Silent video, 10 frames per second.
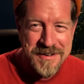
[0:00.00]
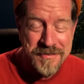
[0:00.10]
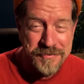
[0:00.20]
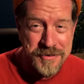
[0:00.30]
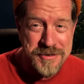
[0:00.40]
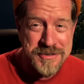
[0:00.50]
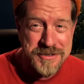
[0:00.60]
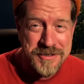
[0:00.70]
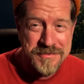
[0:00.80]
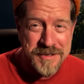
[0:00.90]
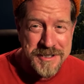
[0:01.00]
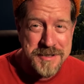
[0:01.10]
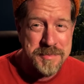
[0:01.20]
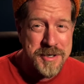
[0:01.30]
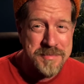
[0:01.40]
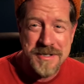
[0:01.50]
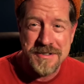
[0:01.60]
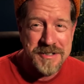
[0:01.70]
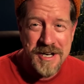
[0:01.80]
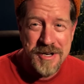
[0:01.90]
First, experiment
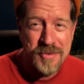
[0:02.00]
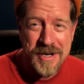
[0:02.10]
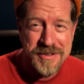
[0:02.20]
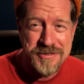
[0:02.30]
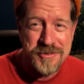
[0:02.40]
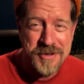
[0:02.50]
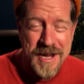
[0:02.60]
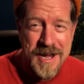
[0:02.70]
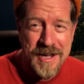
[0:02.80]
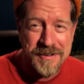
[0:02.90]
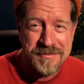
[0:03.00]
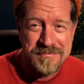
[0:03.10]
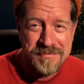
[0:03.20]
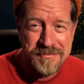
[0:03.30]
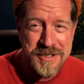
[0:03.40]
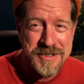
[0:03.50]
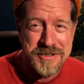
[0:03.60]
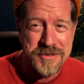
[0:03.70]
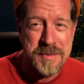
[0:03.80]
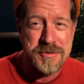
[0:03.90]
in any way that you can. Read the
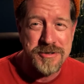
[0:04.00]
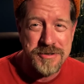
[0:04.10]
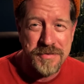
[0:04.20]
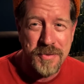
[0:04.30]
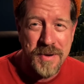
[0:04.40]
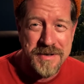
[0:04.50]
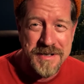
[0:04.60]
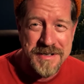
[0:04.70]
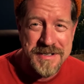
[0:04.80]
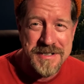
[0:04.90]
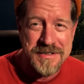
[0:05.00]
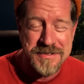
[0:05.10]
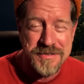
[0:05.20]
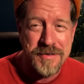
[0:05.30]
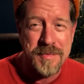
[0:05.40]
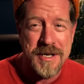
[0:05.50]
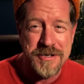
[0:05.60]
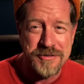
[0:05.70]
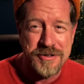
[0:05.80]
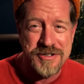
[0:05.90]
scriptures if you want ideas from any
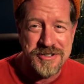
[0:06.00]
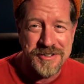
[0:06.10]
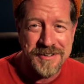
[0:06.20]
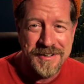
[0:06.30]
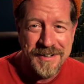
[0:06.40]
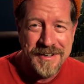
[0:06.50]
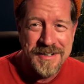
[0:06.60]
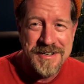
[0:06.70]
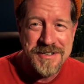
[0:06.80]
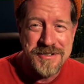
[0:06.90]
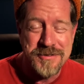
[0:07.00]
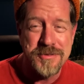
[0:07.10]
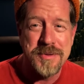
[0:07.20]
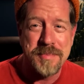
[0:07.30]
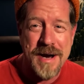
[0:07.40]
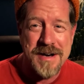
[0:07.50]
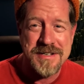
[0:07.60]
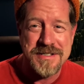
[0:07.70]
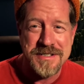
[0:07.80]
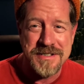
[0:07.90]
tradition. Do the
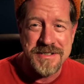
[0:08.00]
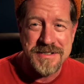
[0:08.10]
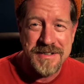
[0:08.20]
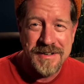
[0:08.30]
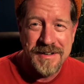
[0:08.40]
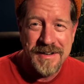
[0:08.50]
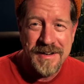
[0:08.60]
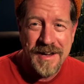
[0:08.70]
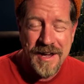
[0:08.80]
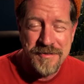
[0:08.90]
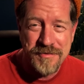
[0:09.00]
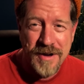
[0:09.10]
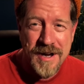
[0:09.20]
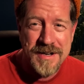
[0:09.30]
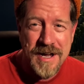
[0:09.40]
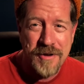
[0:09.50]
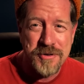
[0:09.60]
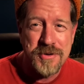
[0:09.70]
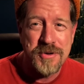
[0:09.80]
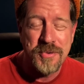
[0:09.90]
practices and find out
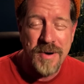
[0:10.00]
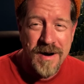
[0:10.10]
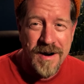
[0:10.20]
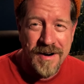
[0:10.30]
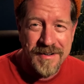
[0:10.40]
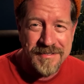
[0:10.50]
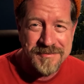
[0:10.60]
who you are